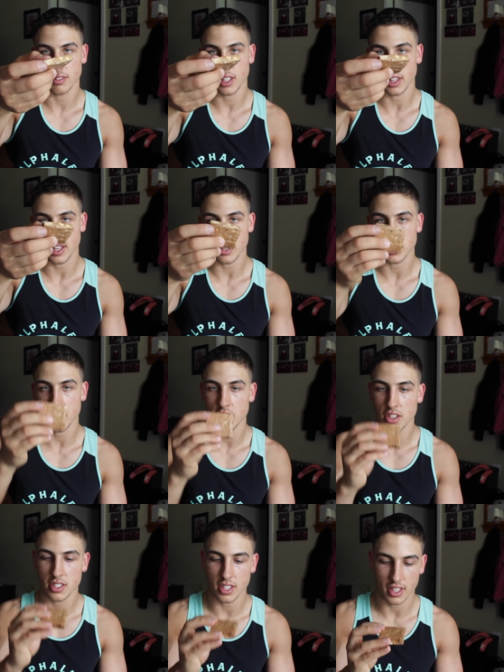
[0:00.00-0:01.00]
On the outside,
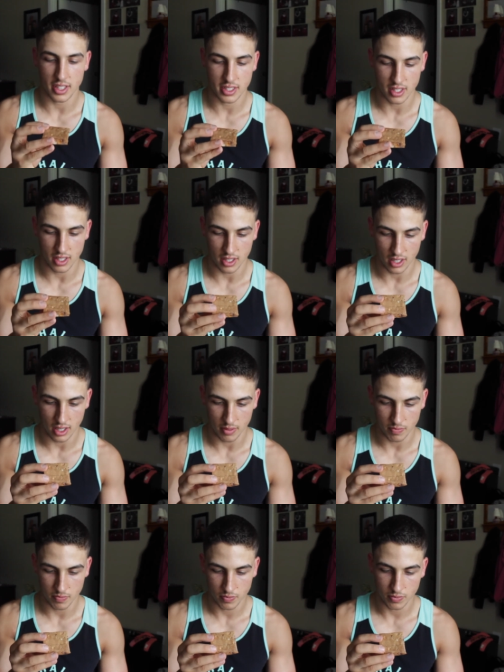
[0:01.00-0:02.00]
you can tell it has the
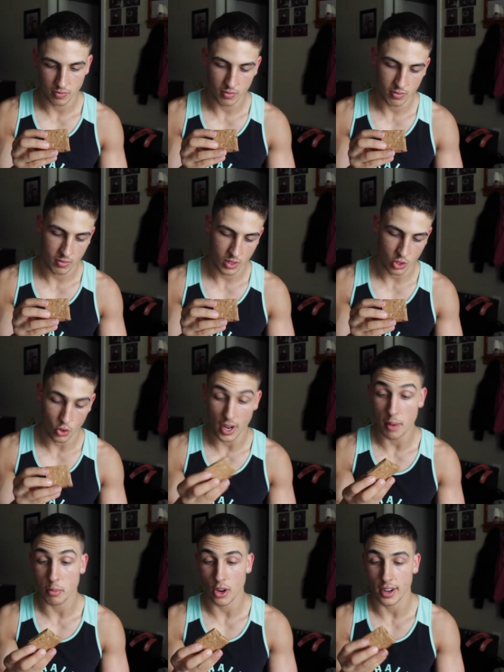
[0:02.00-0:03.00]
um,
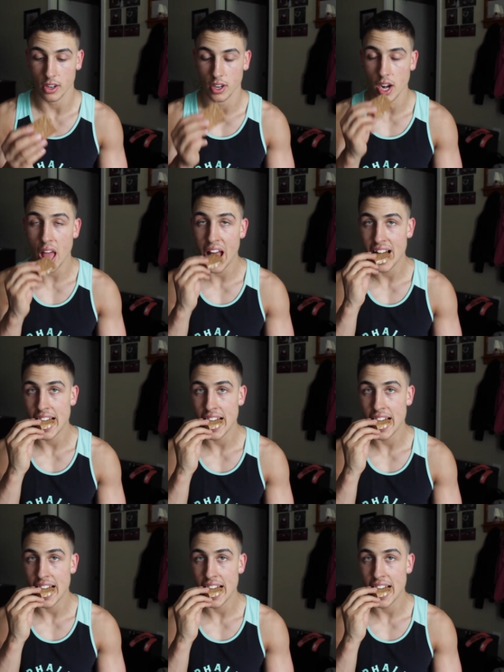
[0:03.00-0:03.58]
graham cracker in it.